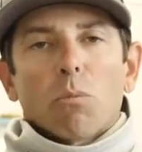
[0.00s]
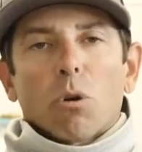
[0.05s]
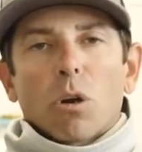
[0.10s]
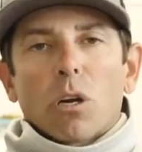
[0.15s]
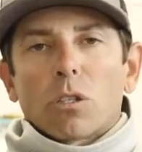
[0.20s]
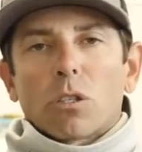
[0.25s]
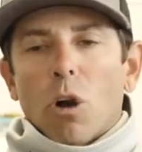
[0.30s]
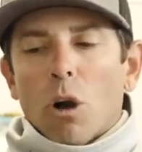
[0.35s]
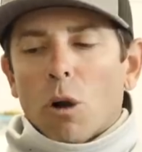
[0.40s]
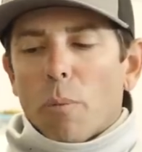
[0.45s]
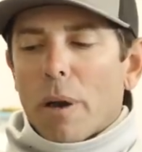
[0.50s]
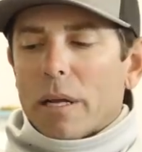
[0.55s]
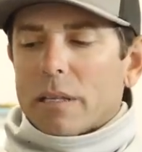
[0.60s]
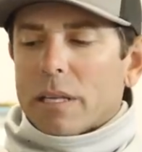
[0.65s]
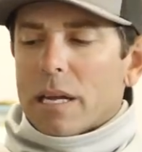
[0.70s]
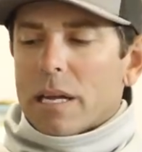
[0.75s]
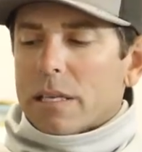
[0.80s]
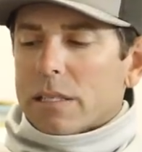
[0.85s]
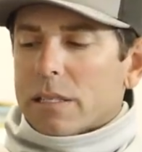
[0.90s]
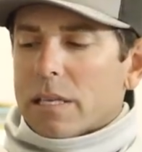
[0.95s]
We're gonna talk about
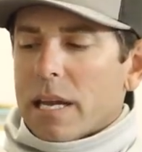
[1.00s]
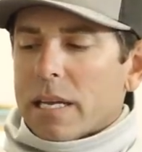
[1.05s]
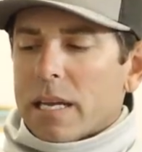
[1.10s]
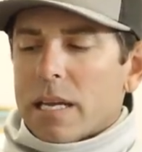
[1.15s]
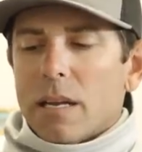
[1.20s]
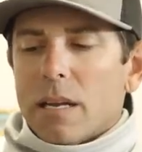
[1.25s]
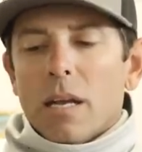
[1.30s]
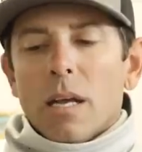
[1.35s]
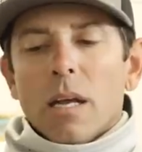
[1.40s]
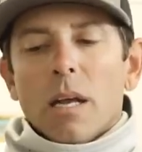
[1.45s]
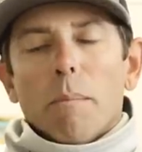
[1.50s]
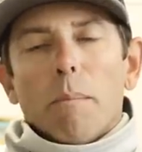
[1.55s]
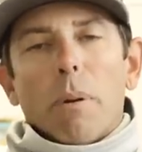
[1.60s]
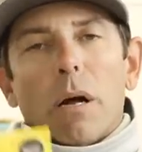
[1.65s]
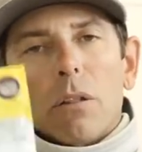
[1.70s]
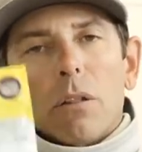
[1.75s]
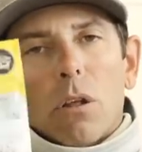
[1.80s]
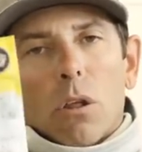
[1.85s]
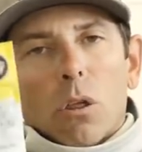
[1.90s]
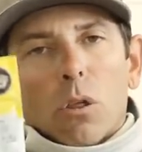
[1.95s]
that in a second.
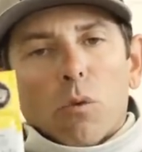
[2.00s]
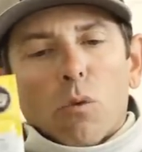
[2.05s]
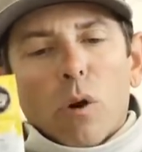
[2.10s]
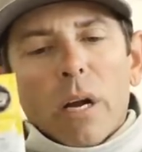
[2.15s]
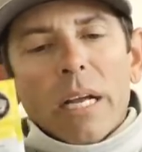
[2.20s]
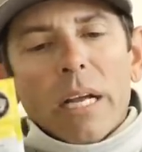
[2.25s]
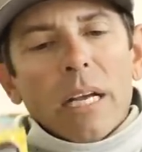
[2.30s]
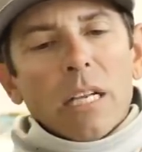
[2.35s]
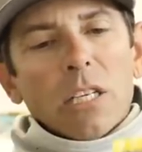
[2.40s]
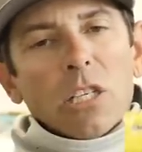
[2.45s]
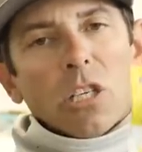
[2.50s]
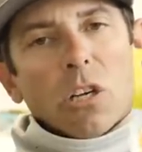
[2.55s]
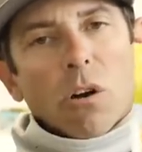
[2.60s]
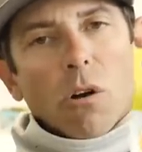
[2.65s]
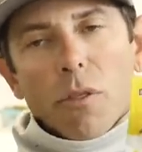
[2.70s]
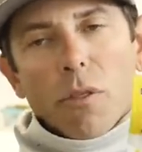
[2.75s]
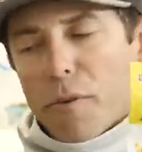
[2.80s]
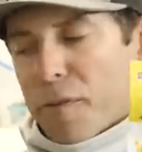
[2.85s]
But the 3-inch or the